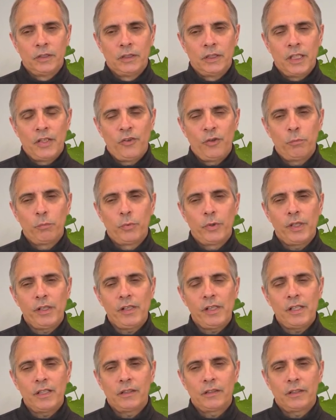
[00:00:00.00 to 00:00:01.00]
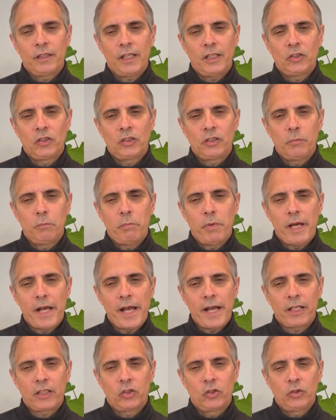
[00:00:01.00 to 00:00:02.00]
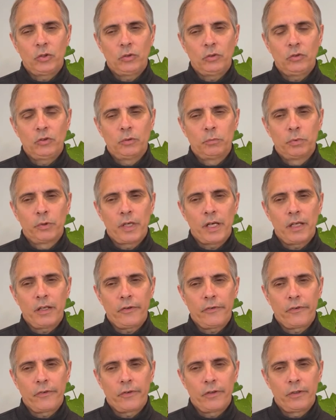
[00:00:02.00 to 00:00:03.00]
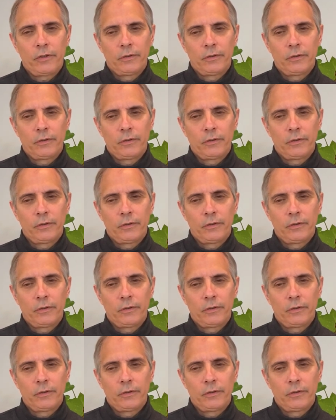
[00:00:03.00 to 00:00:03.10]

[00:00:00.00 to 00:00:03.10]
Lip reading: And then bring the attention back to the breath.